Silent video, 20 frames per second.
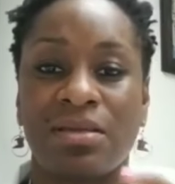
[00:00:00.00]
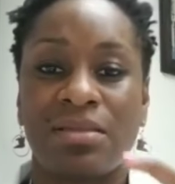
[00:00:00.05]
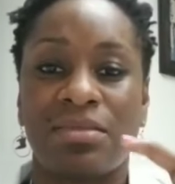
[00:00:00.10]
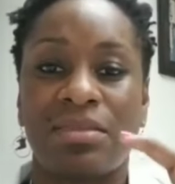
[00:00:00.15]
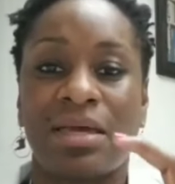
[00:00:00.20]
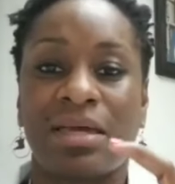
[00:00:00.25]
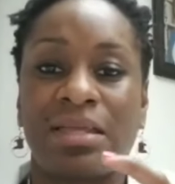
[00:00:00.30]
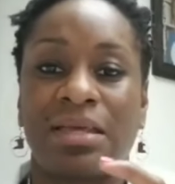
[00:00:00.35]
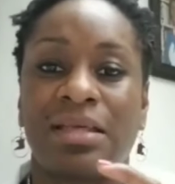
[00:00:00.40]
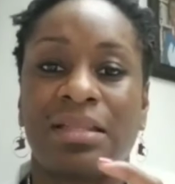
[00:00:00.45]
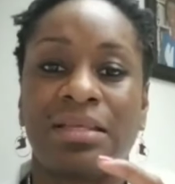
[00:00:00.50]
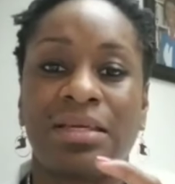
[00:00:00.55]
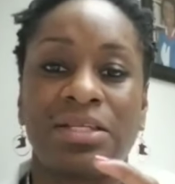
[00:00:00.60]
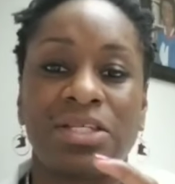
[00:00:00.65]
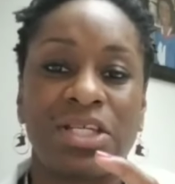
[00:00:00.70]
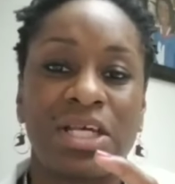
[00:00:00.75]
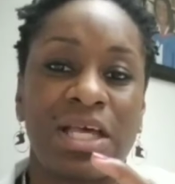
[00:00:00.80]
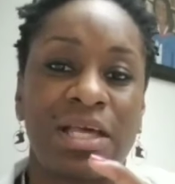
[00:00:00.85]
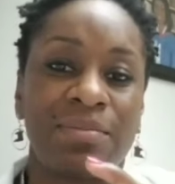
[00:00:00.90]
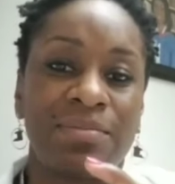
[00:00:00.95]
that
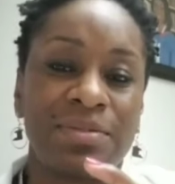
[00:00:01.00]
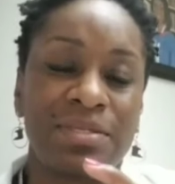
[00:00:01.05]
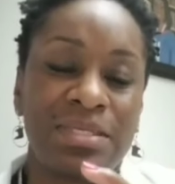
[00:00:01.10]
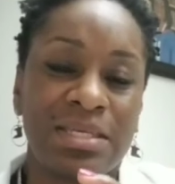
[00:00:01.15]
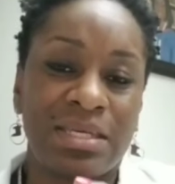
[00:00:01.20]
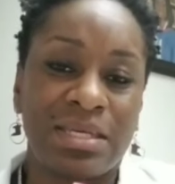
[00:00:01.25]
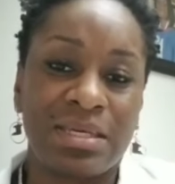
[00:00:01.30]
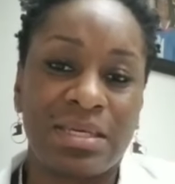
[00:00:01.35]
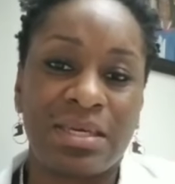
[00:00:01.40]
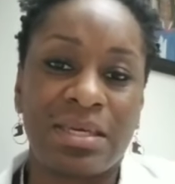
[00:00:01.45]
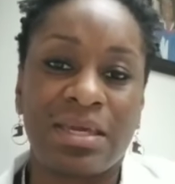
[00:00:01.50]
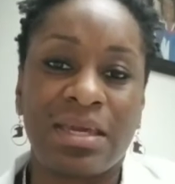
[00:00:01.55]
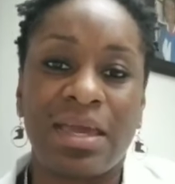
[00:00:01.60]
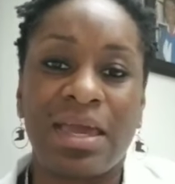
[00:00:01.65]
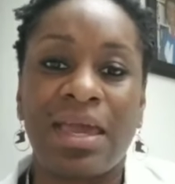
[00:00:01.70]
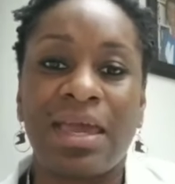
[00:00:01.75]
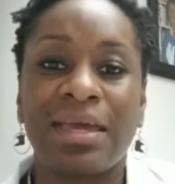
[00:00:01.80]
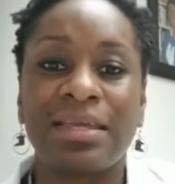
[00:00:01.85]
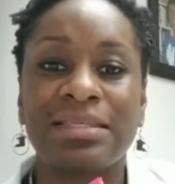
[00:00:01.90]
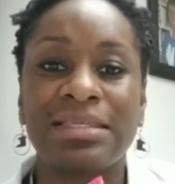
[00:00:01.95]
LH helps the
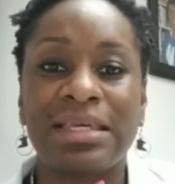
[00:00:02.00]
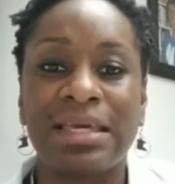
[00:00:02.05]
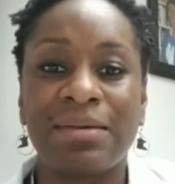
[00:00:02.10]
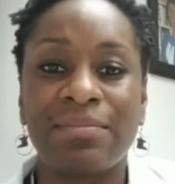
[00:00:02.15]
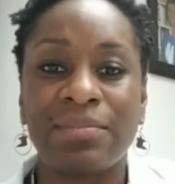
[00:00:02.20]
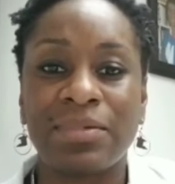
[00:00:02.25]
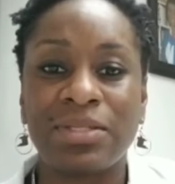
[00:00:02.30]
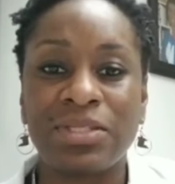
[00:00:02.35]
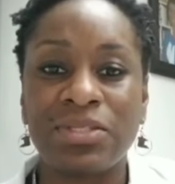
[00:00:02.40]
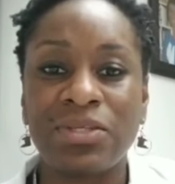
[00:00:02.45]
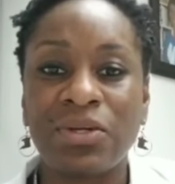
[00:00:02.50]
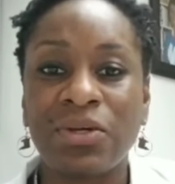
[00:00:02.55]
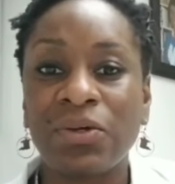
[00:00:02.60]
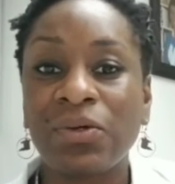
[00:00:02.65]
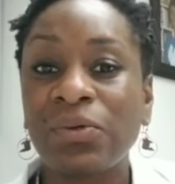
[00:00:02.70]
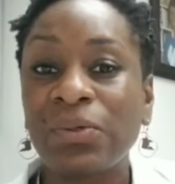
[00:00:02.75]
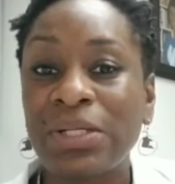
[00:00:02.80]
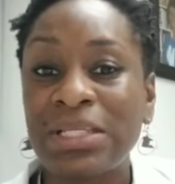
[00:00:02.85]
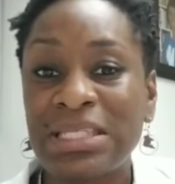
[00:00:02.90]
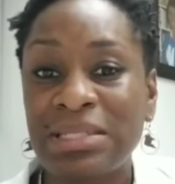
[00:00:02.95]
egg to get mature,
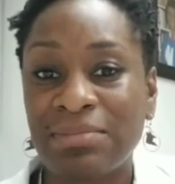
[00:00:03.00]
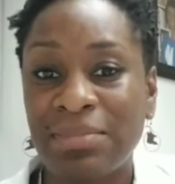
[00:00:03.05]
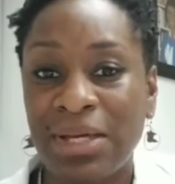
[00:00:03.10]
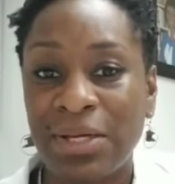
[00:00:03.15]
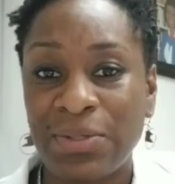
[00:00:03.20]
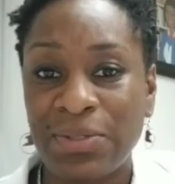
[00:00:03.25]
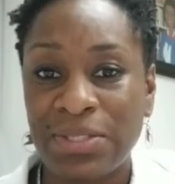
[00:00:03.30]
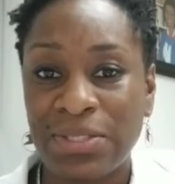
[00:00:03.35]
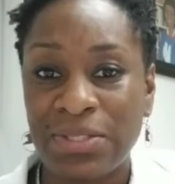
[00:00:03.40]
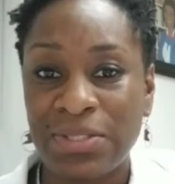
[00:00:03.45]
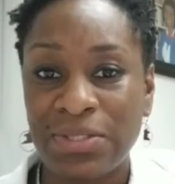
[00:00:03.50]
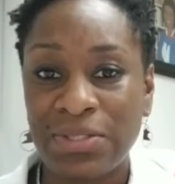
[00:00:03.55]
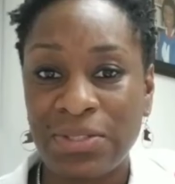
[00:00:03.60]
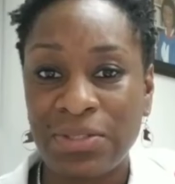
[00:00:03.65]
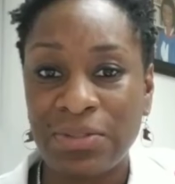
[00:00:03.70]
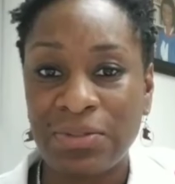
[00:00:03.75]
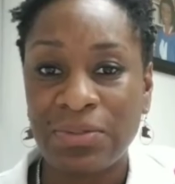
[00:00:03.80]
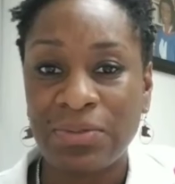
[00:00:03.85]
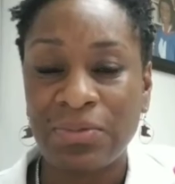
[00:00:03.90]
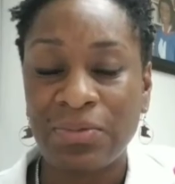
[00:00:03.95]
go into meiosis
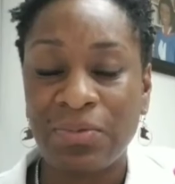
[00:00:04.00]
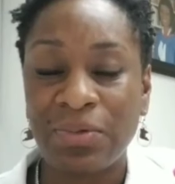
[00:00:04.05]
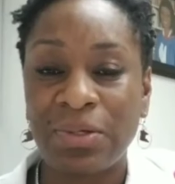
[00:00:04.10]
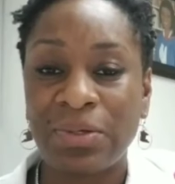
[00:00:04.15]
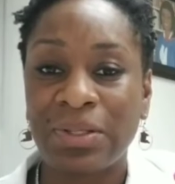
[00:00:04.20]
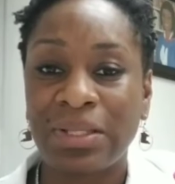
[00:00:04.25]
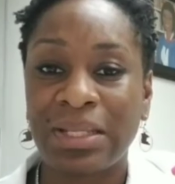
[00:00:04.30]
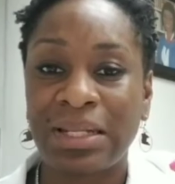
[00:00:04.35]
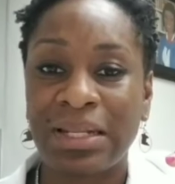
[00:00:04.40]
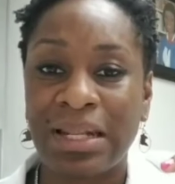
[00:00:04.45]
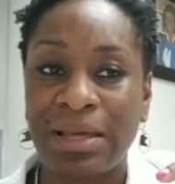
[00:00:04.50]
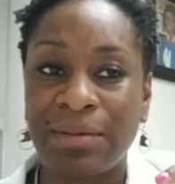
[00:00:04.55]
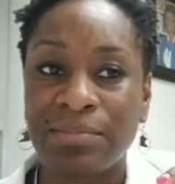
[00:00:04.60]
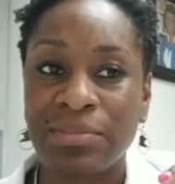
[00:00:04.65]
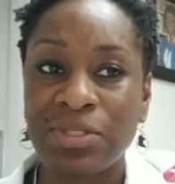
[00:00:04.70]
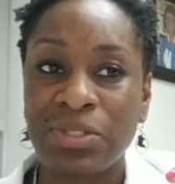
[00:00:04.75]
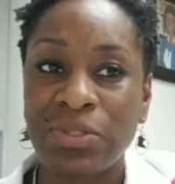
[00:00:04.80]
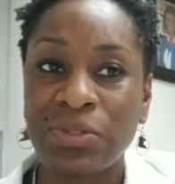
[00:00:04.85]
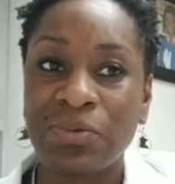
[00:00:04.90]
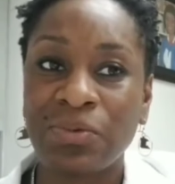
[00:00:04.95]
2. We call that
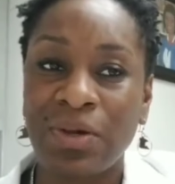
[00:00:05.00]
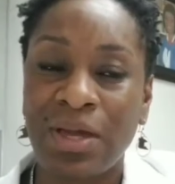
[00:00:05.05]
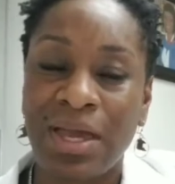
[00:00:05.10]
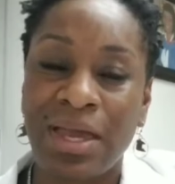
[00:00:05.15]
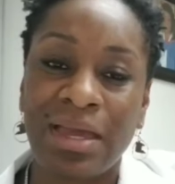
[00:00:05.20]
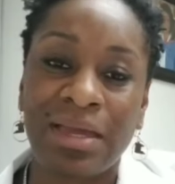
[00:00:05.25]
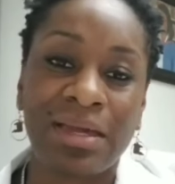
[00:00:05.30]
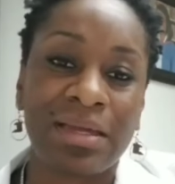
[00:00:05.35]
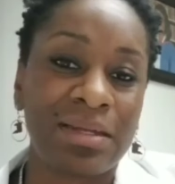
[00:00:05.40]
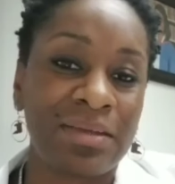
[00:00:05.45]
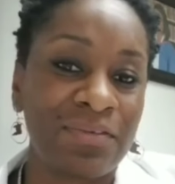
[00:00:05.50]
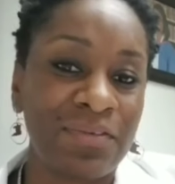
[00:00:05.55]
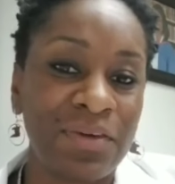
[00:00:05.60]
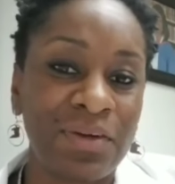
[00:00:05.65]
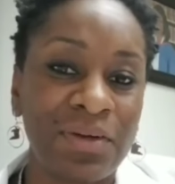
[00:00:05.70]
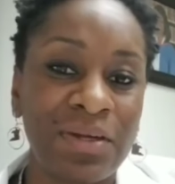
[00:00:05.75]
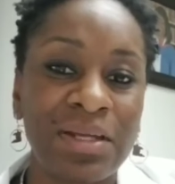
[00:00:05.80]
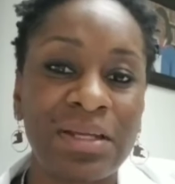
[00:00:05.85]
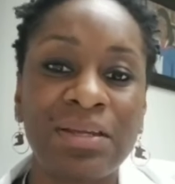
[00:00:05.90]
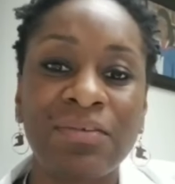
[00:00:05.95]
an M2 egg. And if
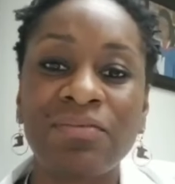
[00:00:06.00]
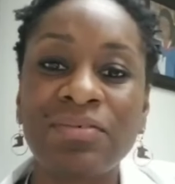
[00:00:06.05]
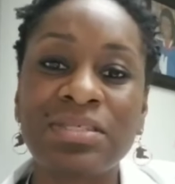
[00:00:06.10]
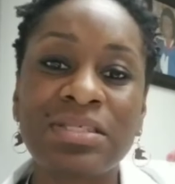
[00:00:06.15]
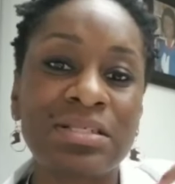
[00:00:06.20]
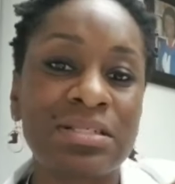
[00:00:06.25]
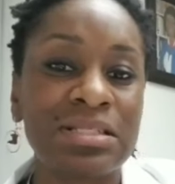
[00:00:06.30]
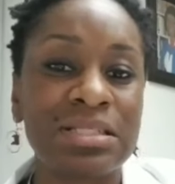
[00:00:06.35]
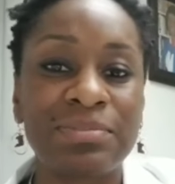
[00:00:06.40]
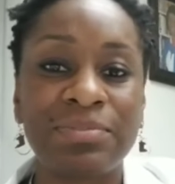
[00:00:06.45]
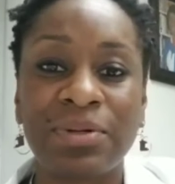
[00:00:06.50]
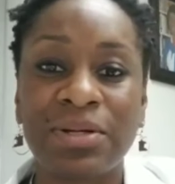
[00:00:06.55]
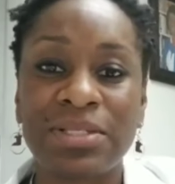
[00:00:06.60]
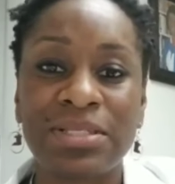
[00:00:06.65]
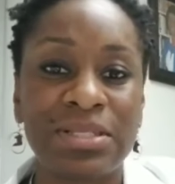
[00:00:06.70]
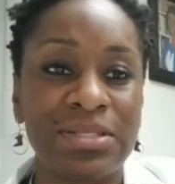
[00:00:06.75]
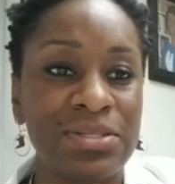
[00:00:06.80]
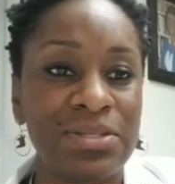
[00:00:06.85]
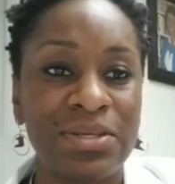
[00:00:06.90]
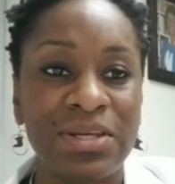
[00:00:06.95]
you're in the fertility
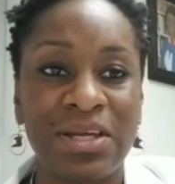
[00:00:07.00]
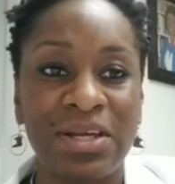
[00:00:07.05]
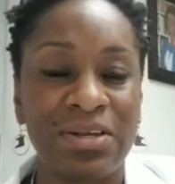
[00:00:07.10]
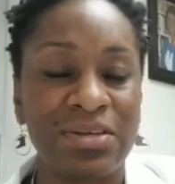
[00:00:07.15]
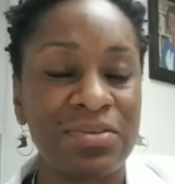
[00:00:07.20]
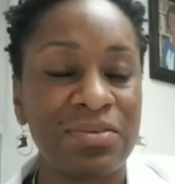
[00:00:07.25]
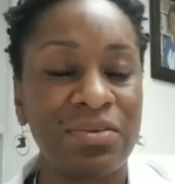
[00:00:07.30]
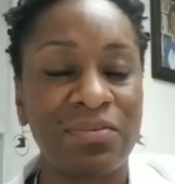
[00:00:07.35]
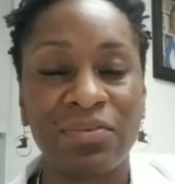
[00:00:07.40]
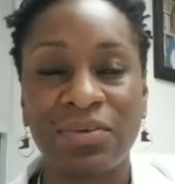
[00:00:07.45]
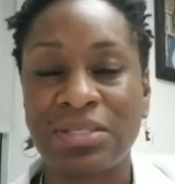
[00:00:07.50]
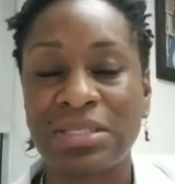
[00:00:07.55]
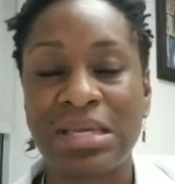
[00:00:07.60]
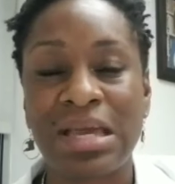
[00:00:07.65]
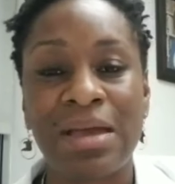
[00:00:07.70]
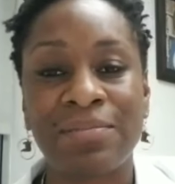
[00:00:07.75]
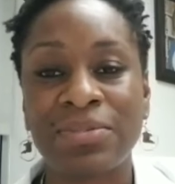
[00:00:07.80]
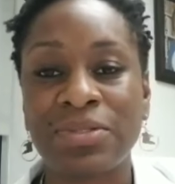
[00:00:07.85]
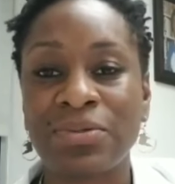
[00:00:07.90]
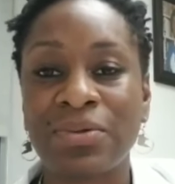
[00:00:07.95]
process, you hear us refer to
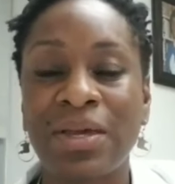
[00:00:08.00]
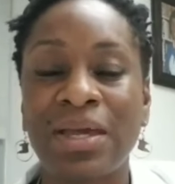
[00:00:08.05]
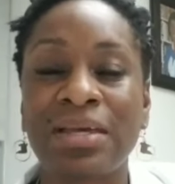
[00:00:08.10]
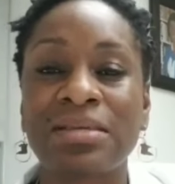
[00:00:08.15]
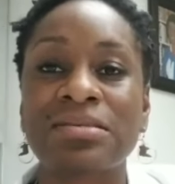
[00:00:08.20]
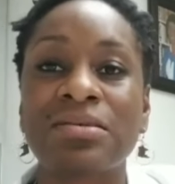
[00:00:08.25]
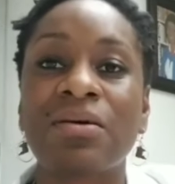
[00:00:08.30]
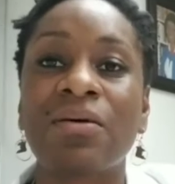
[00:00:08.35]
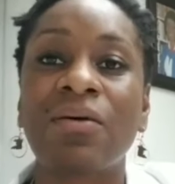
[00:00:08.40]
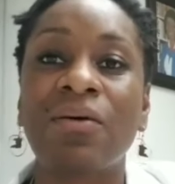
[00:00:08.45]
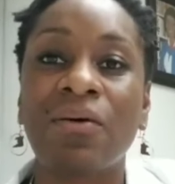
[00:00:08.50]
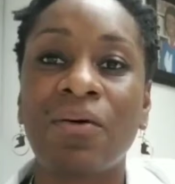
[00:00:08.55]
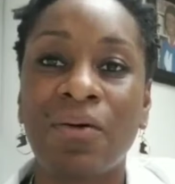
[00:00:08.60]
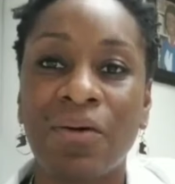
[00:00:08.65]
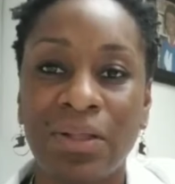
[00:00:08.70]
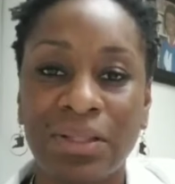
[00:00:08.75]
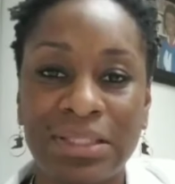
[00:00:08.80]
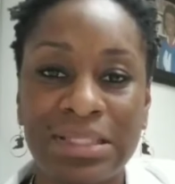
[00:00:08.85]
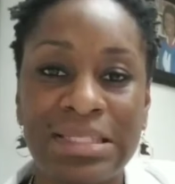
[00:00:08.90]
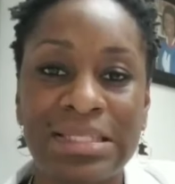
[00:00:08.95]
M2 eggs
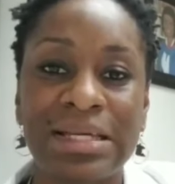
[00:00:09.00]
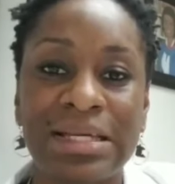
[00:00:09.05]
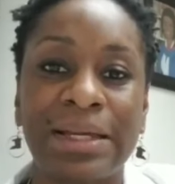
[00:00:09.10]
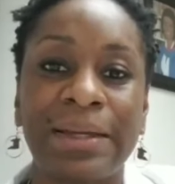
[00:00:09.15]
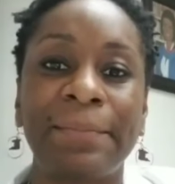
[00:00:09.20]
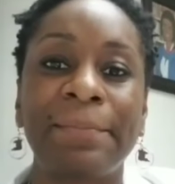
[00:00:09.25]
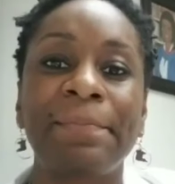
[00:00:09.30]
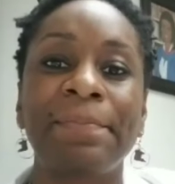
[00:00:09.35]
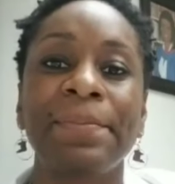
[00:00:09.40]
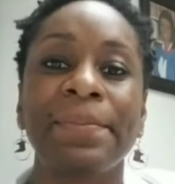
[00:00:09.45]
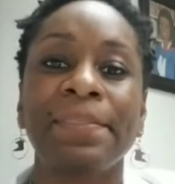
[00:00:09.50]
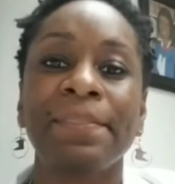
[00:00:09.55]
all the time.